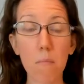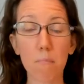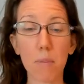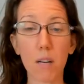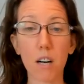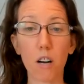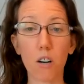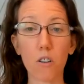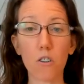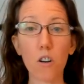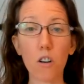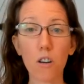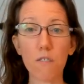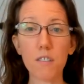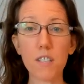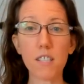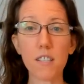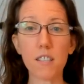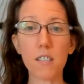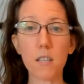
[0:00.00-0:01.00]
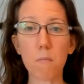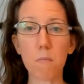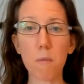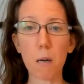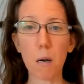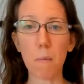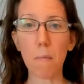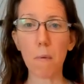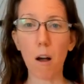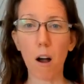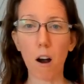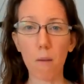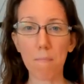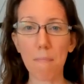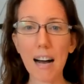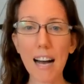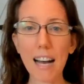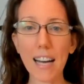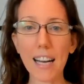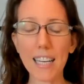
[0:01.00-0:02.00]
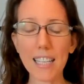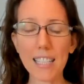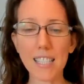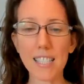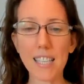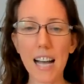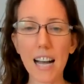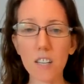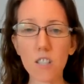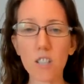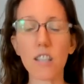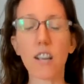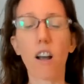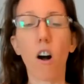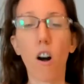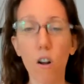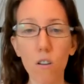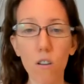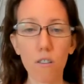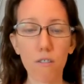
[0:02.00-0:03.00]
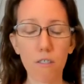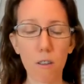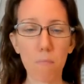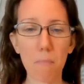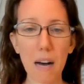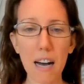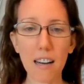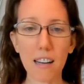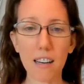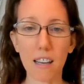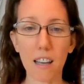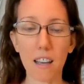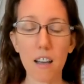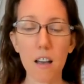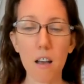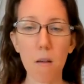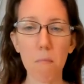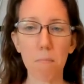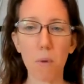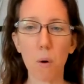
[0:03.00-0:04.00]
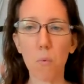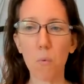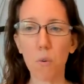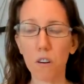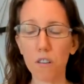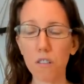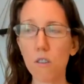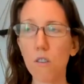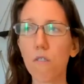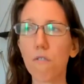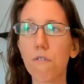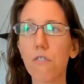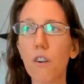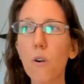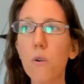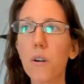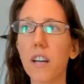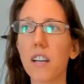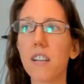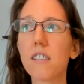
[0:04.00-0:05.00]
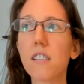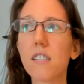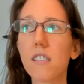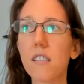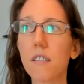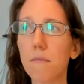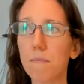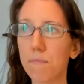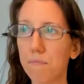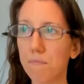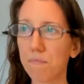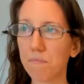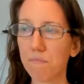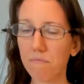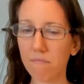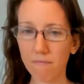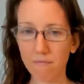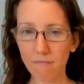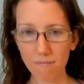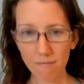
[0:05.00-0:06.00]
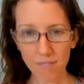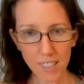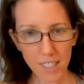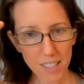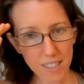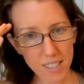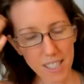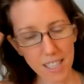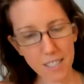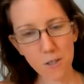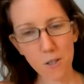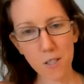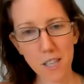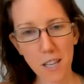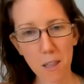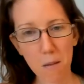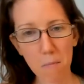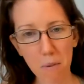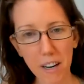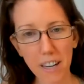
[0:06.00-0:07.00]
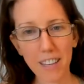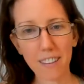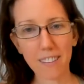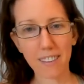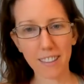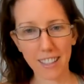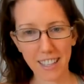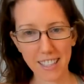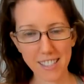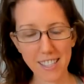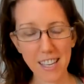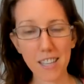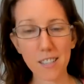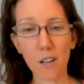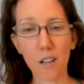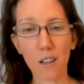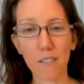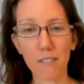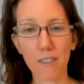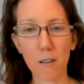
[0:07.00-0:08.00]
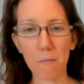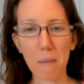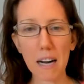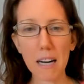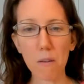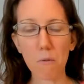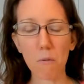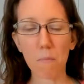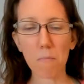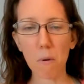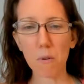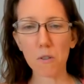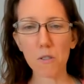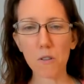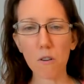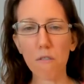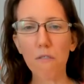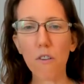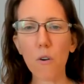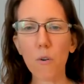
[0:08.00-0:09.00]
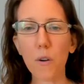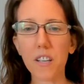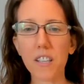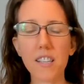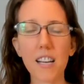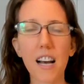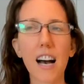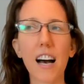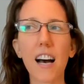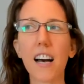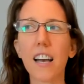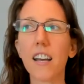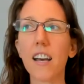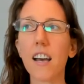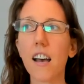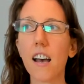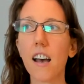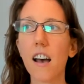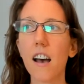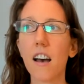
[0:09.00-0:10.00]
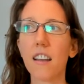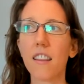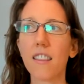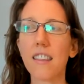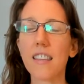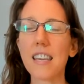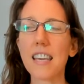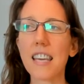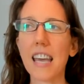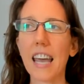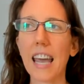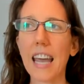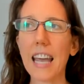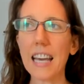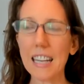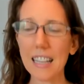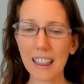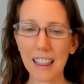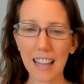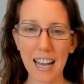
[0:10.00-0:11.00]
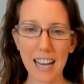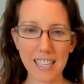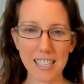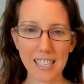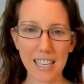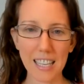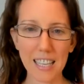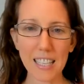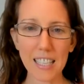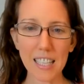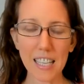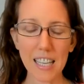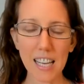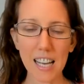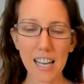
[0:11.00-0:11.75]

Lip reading: But our nervous system and our mind is actually all over the body. But we're so focused, and it's not just in the brain. Like I said, it's all over the body. But we're so focused on the analyzing